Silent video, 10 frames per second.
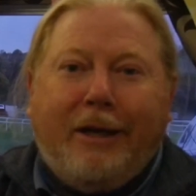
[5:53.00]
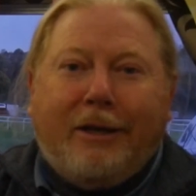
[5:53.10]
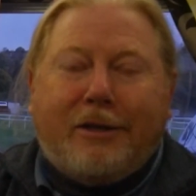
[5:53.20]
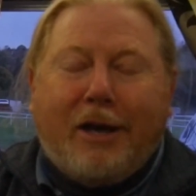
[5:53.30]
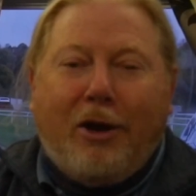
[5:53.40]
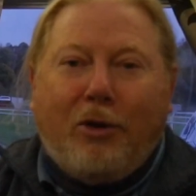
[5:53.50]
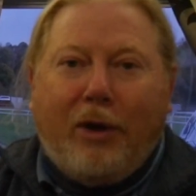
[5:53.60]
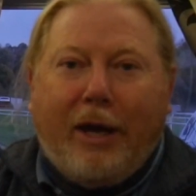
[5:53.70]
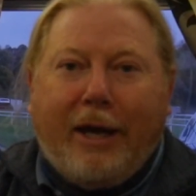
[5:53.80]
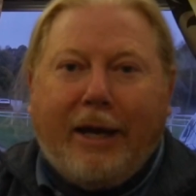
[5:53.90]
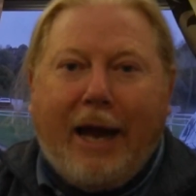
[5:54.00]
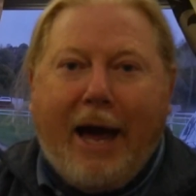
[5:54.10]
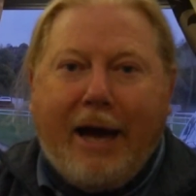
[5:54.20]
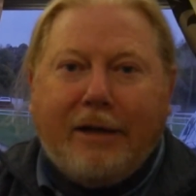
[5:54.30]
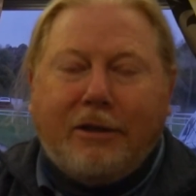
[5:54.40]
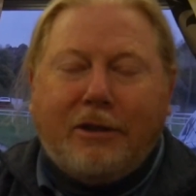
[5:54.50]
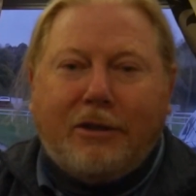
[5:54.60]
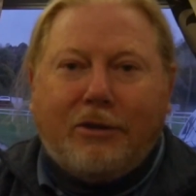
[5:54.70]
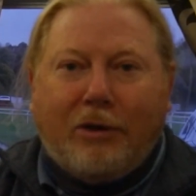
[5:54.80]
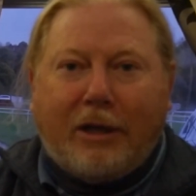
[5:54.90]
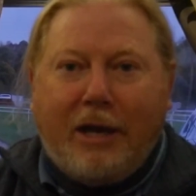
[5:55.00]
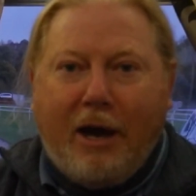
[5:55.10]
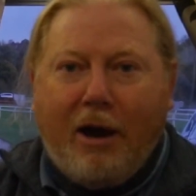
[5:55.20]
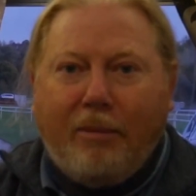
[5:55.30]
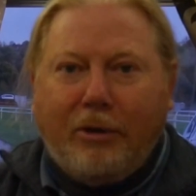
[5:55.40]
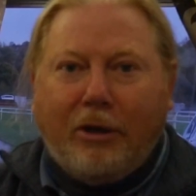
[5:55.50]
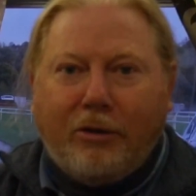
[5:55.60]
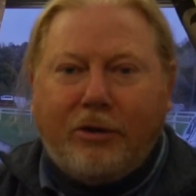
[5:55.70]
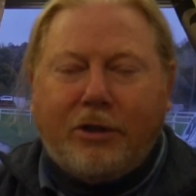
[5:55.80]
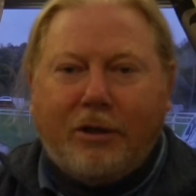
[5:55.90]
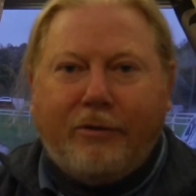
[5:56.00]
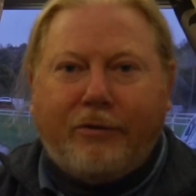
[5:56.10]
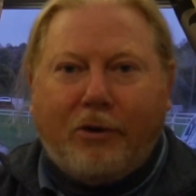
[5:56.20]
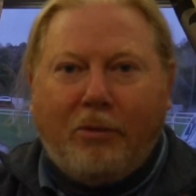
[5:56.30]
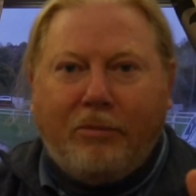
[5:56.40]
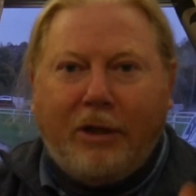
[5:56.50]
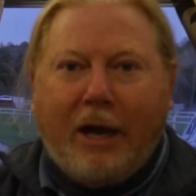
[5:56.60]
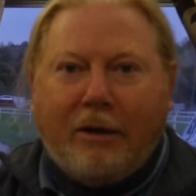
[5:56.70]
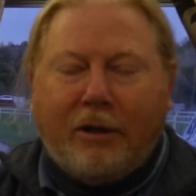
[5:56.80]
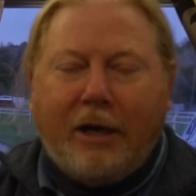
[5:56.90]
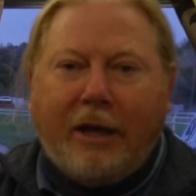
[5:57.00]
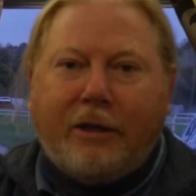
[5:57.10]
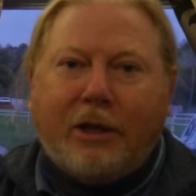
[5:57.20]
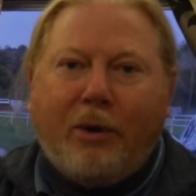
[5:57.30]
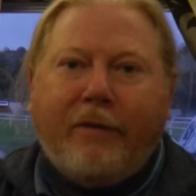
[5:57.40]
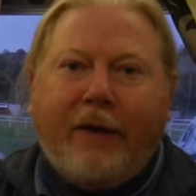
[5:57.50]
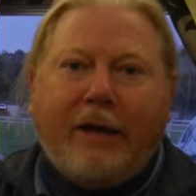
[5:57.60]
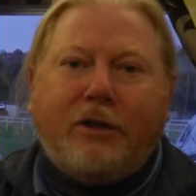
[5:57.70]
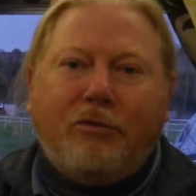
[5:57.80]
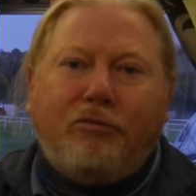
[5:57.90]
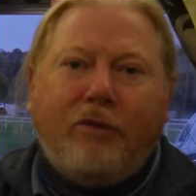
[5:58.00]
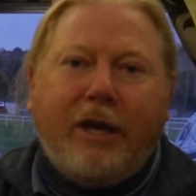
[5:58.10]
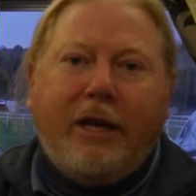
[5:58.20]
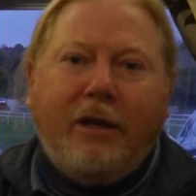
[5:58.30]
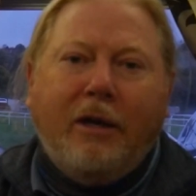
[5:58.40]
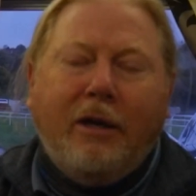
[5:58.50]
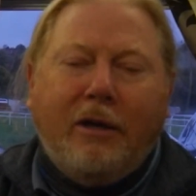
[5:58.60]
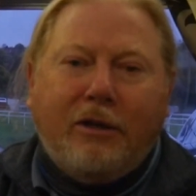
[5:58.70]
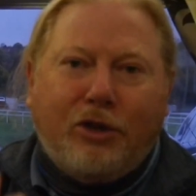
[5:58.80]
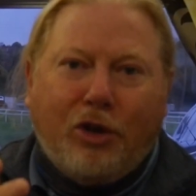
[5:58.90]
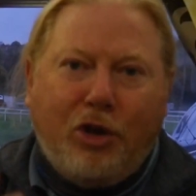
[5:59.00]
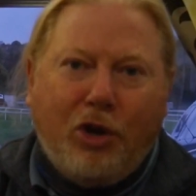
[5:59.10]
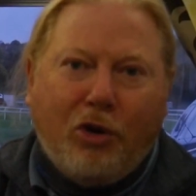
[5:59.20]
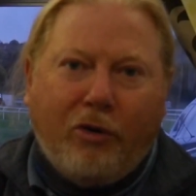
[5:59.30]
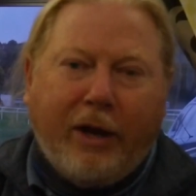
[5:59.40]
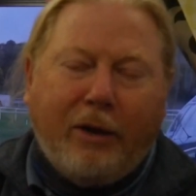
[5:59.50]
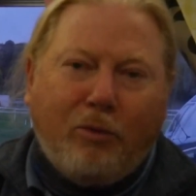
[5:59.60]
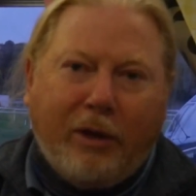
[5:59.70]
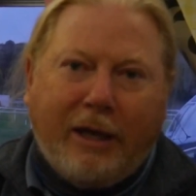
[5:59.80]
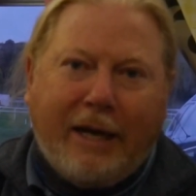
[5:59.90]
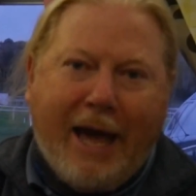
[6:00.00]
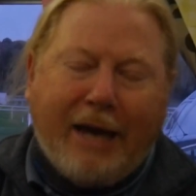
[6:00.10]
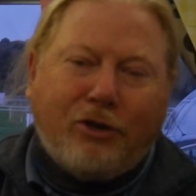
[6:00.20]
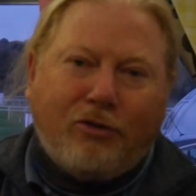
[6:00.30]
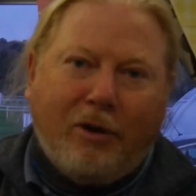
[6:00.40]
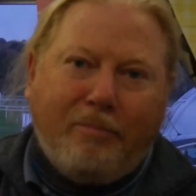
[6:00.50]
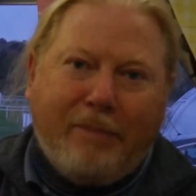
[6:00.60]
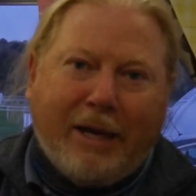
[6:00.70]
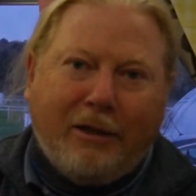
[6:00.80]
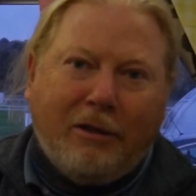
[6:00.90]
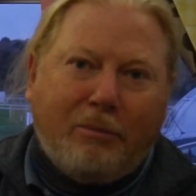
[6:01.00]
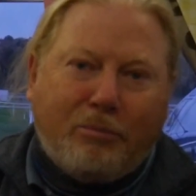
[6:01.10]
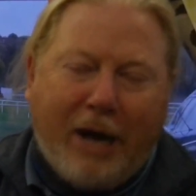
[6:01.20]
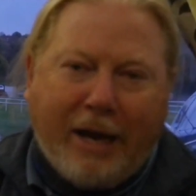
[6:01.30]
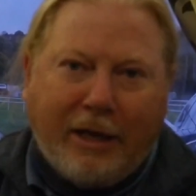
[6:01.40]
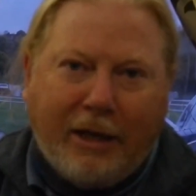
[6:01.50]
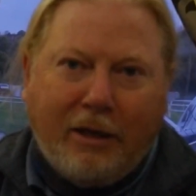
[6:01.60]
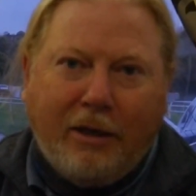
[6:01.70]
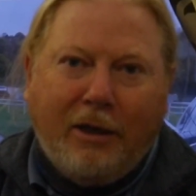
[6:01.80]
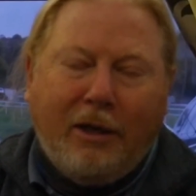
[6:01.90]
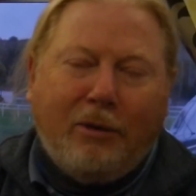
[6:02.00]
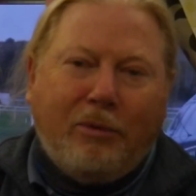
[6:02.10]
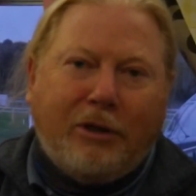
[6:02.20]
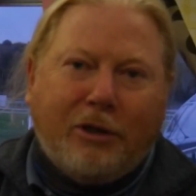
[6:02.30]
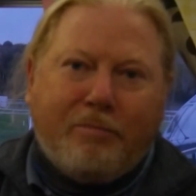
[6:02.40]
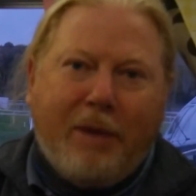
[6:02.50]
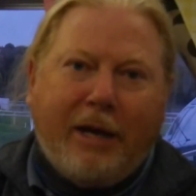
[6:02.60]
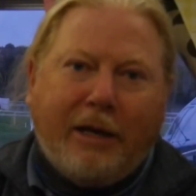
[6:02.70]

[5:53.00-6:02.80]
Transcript: so it has sort of come loose from the underneath. So I've had to re-secure it with an extra metal bracket, which has made